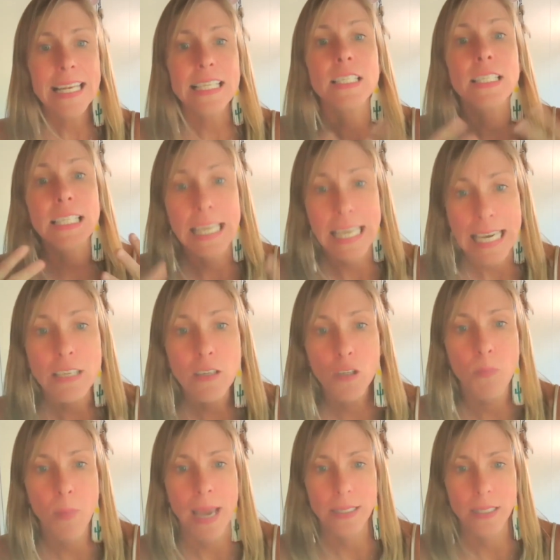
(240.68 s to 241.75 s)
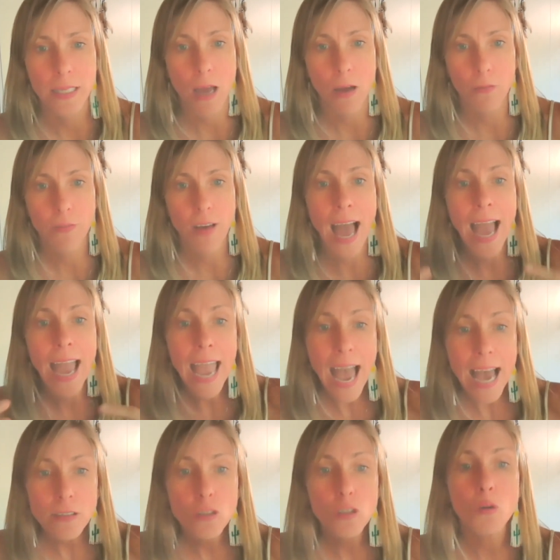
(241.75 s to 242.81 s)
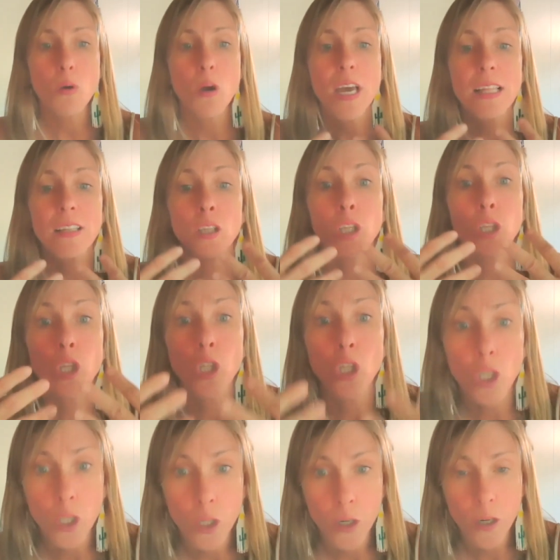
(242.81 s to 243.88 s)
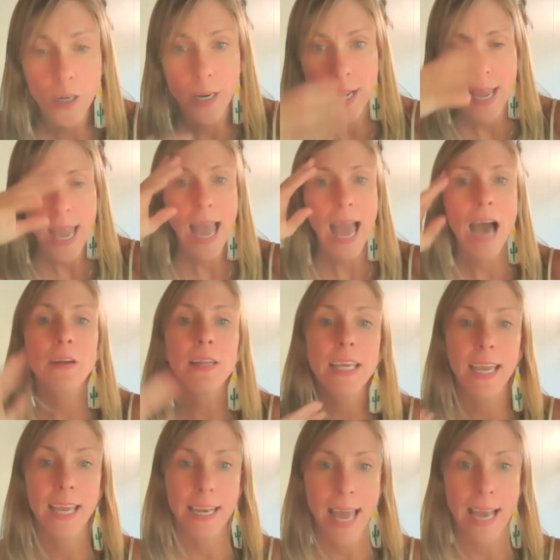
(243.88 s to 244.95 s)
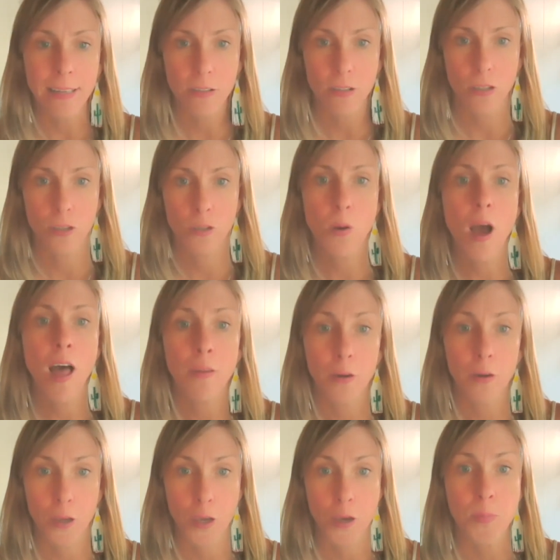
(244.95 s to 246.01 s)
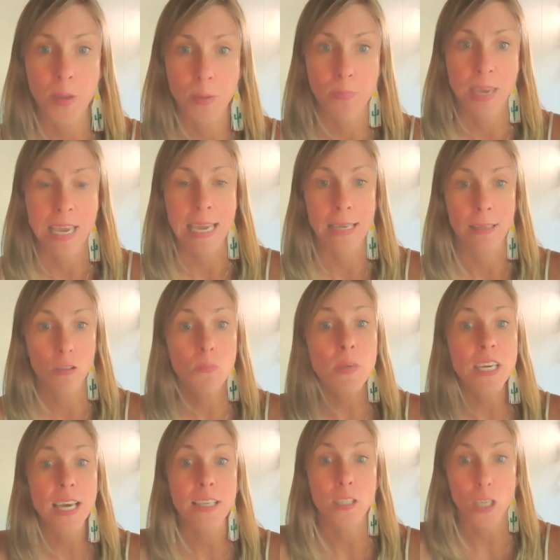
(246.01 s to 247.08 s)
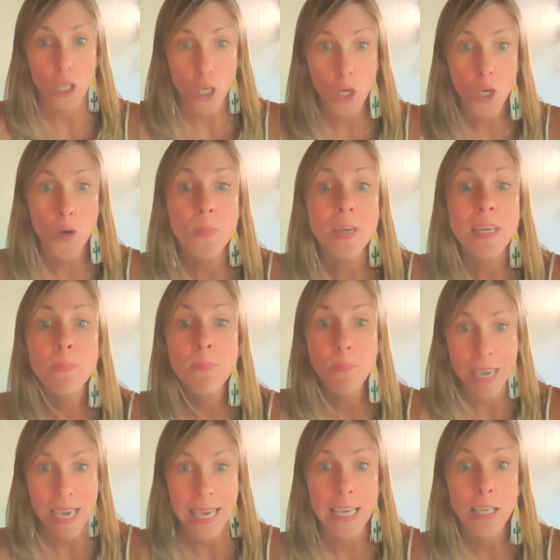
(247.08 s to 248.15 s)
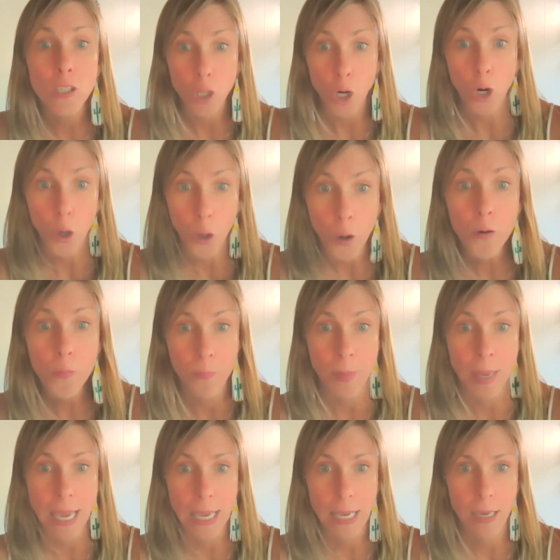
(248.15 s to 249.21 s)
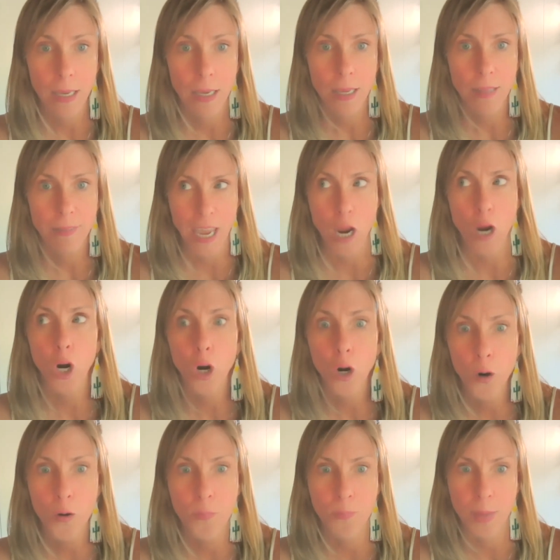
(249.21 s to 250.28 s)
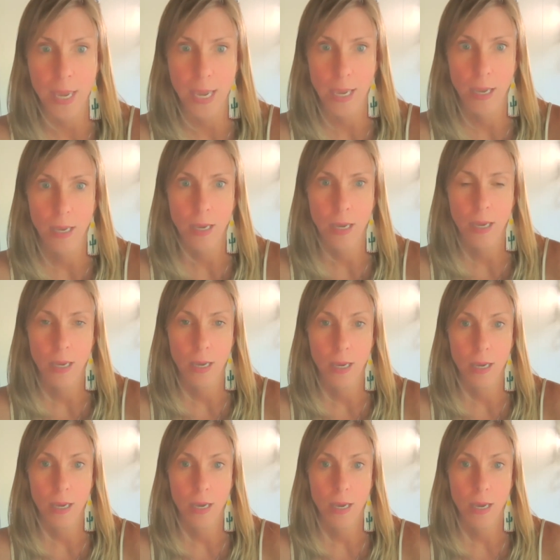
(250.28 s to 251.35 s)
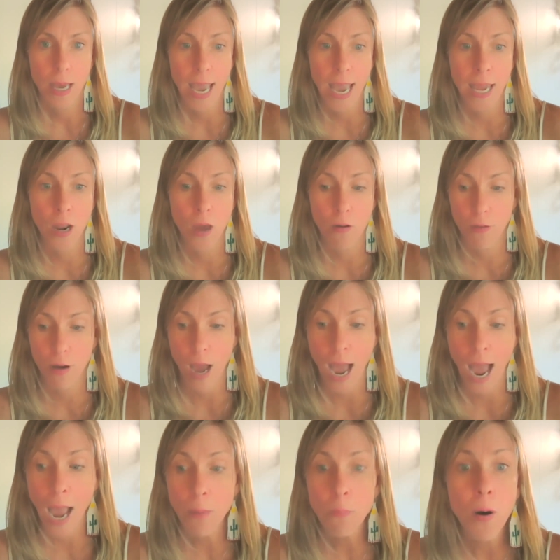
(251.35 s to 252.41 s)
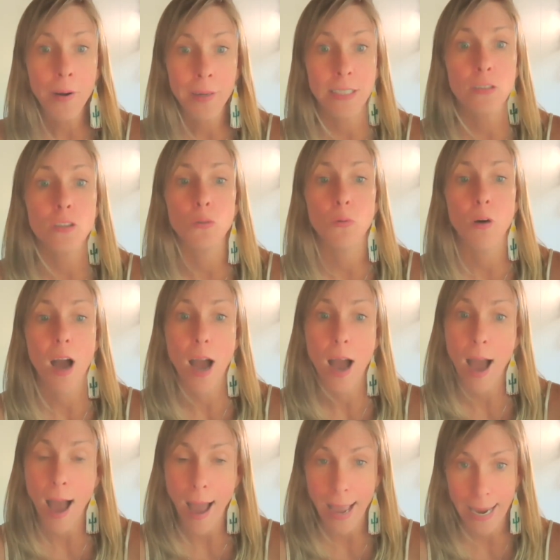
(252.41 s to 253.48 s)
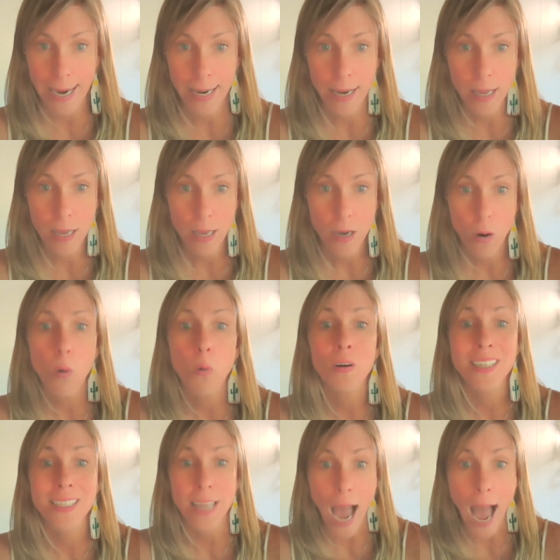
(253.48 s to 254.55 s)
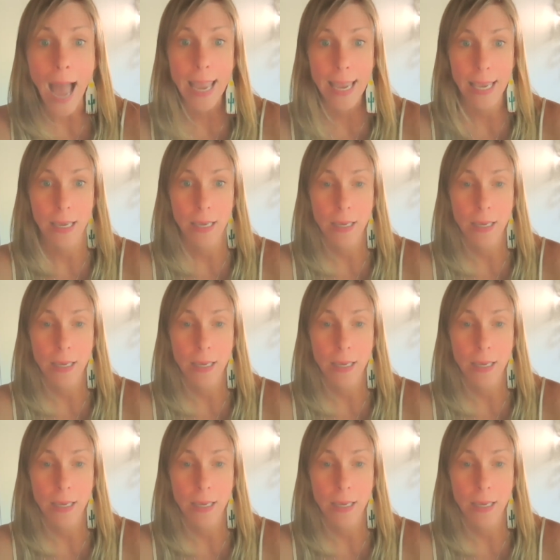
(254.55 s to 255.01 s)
to teach myself. I had to learn how to connect to other human beings, because human beings hurt me. They hurt me. And I wanted to hide or die.